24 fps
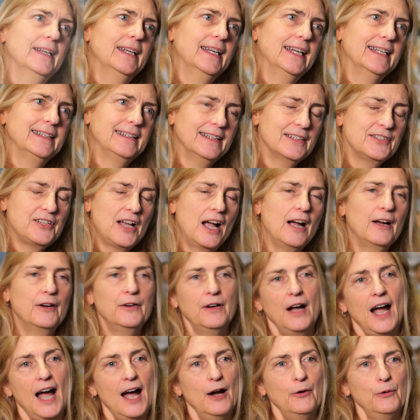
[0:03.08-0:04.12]
It is
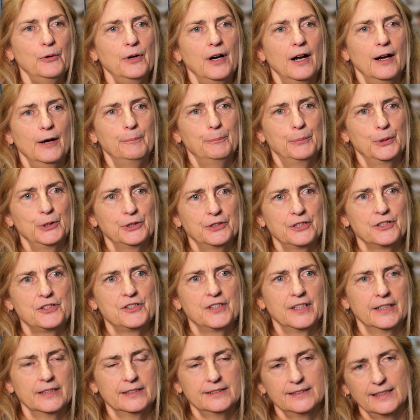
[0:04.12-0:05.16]
our, our
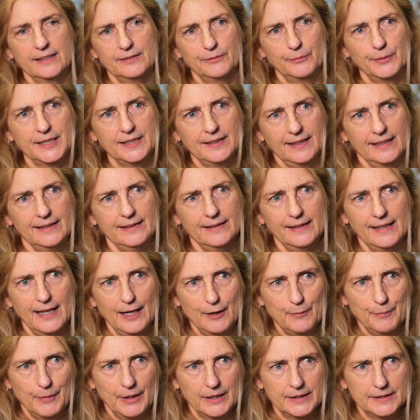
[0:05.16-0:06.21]
hypothesis that within the
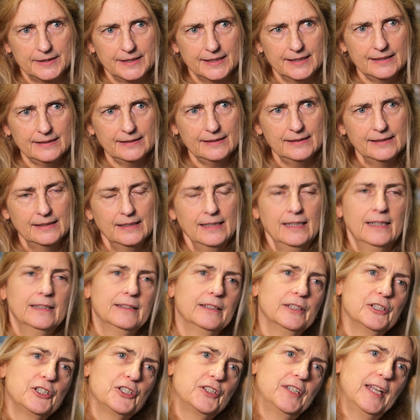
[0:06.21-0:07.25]
M R D,
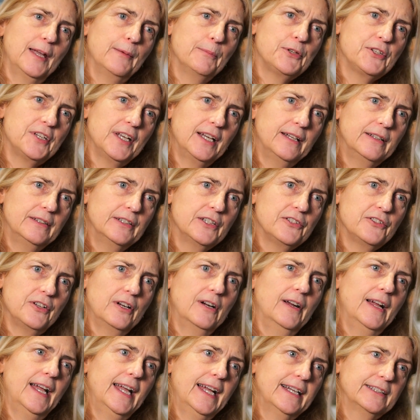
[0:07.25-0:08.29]
the stem cells
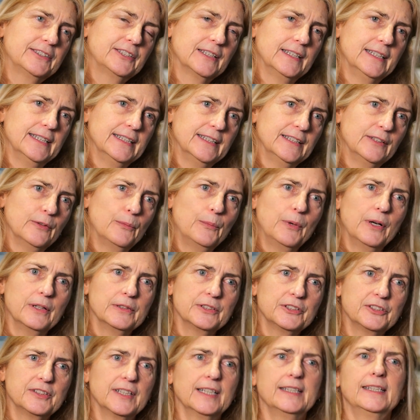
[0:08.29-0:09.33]
are actually the
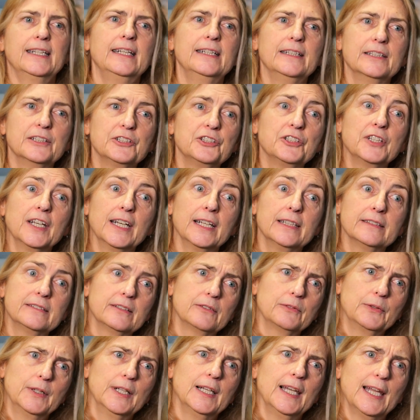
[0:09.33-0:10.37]
ones that initiate
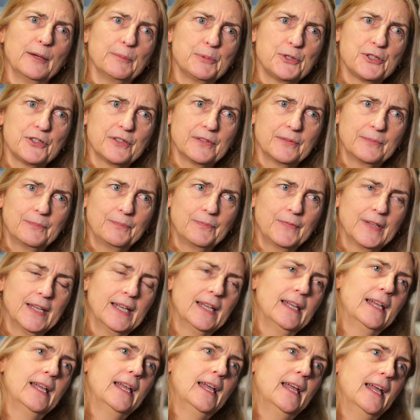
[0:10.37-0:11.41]
the relapse.
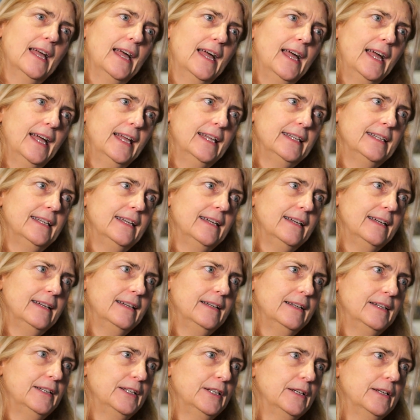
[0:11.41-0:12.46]
And
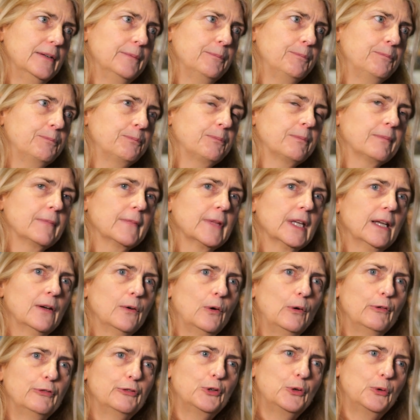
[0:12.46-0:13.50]
um,
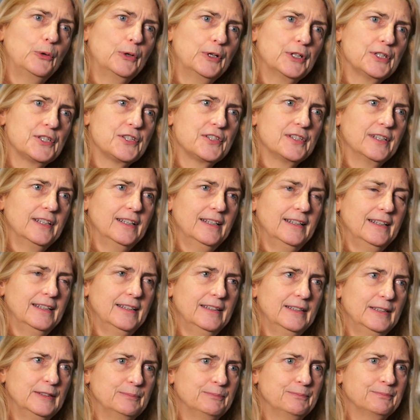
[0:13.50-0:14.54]
of course,
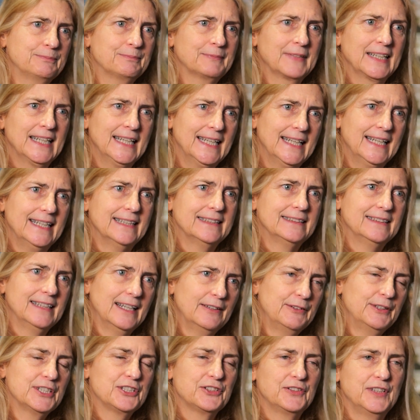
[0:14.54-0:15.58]
um, it,
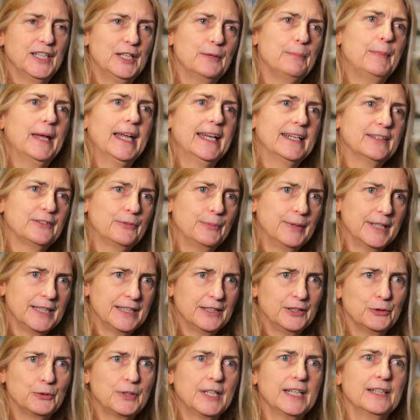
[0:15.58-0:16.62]
there is debate
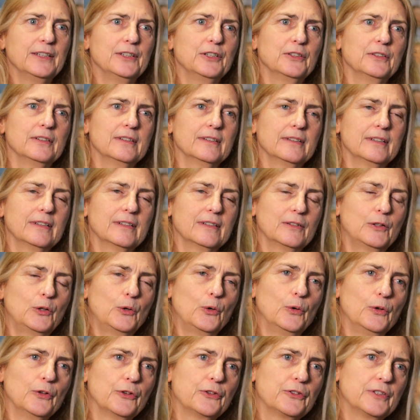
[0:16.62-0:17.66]
whether you can uh,
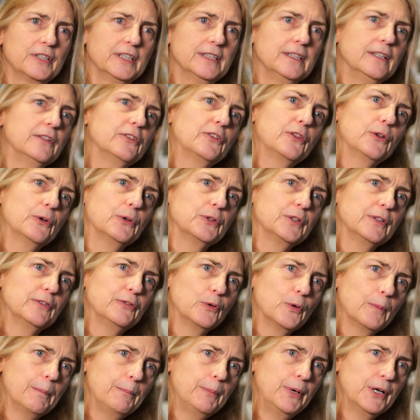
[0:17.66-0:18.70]
call C D
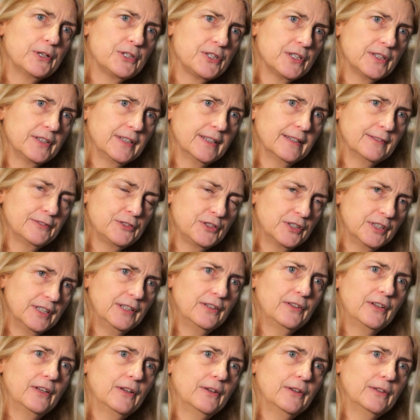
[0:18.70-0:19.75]
thirty-four positive, C
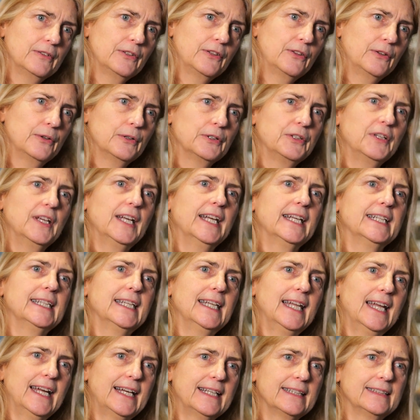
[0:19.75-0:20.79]
D thirty-eight
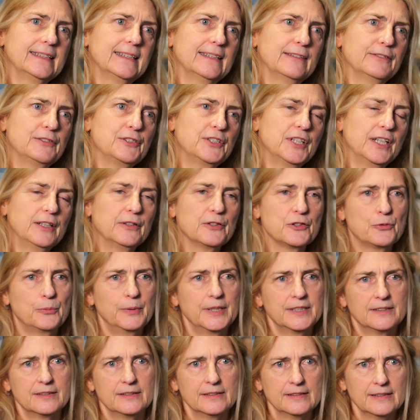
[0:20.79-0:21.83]
negative cells
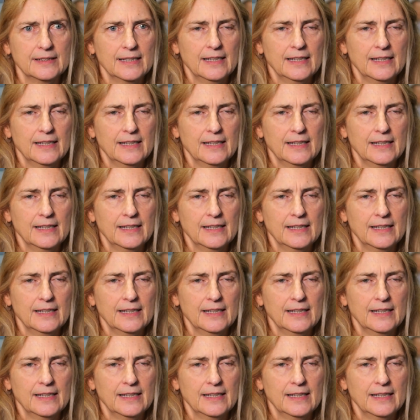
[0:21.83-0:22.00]
with a